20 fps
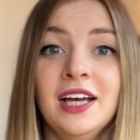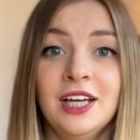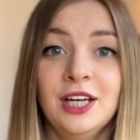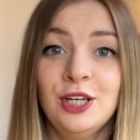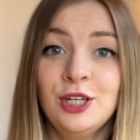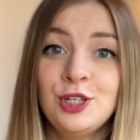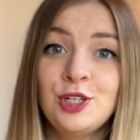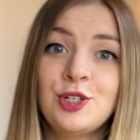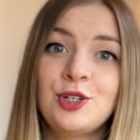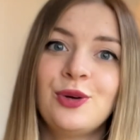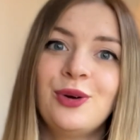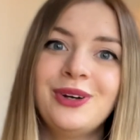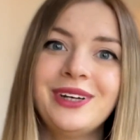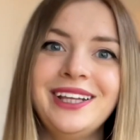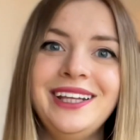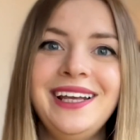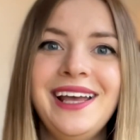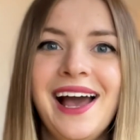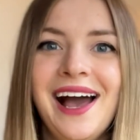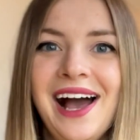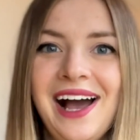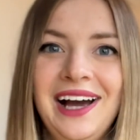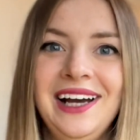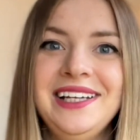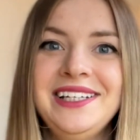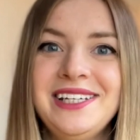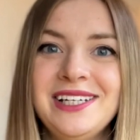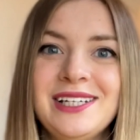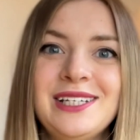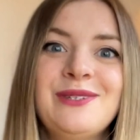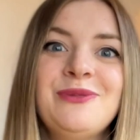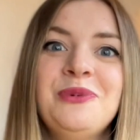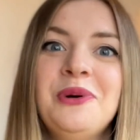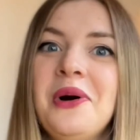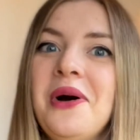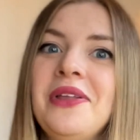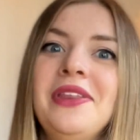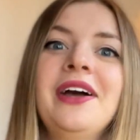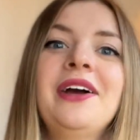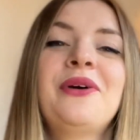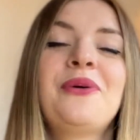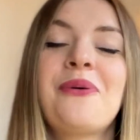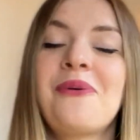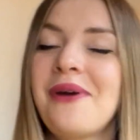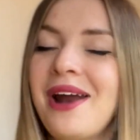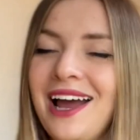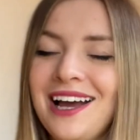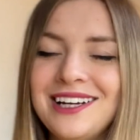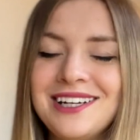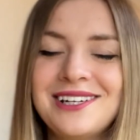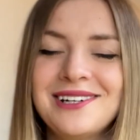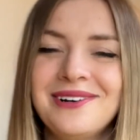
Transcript: Shortly, I just wanna crash